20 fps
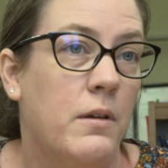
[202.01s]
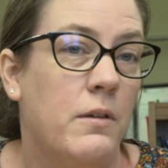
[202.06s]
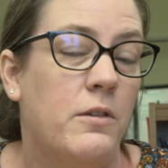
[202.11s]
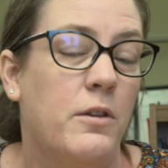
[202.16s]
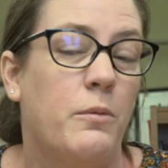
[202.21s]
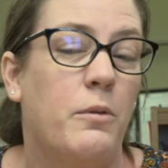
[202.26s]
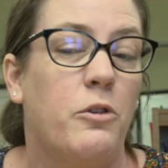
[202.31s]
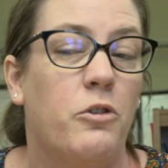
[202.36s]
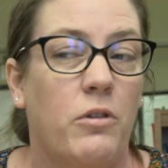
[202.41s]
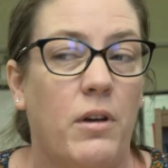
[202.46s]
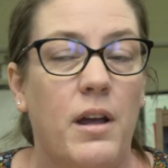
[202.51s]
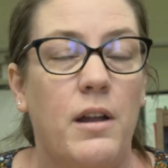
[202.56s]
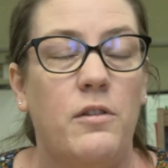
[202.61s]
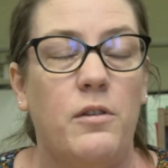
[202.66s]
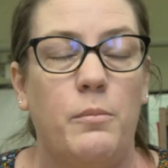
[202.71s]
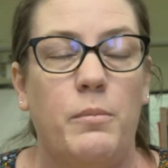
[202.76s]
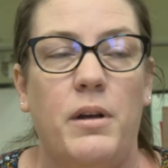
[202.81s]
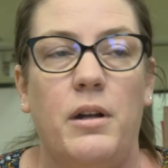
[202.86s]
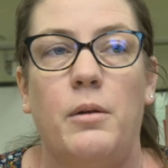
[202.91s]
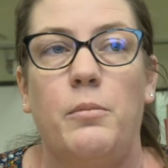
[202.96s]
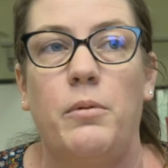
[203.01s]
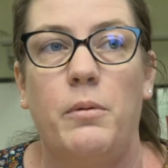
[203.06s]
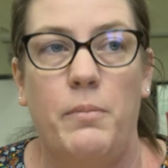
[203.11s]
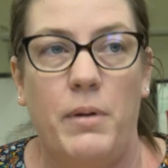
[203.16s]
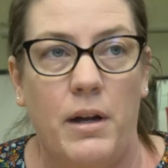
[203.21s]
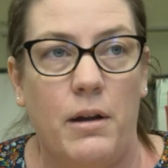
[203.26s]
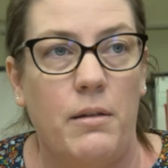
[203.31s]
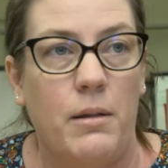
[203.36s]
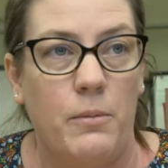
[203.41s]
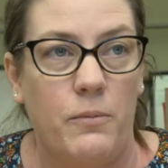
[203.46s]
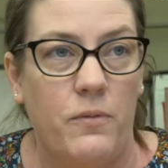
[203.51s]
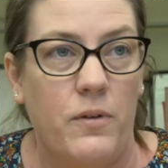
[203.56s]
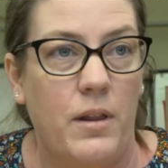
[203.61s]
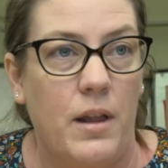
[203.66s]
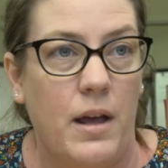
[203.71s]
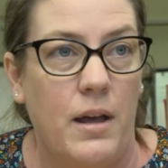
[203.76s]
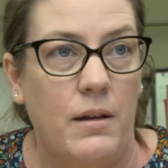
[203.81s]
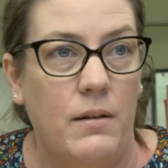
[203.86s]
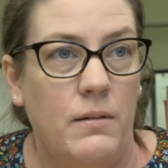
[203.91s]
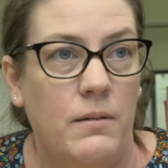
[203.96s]
So we're trying to better prepare them for
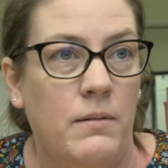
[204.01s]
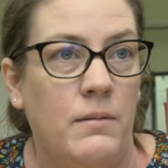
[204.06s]
that.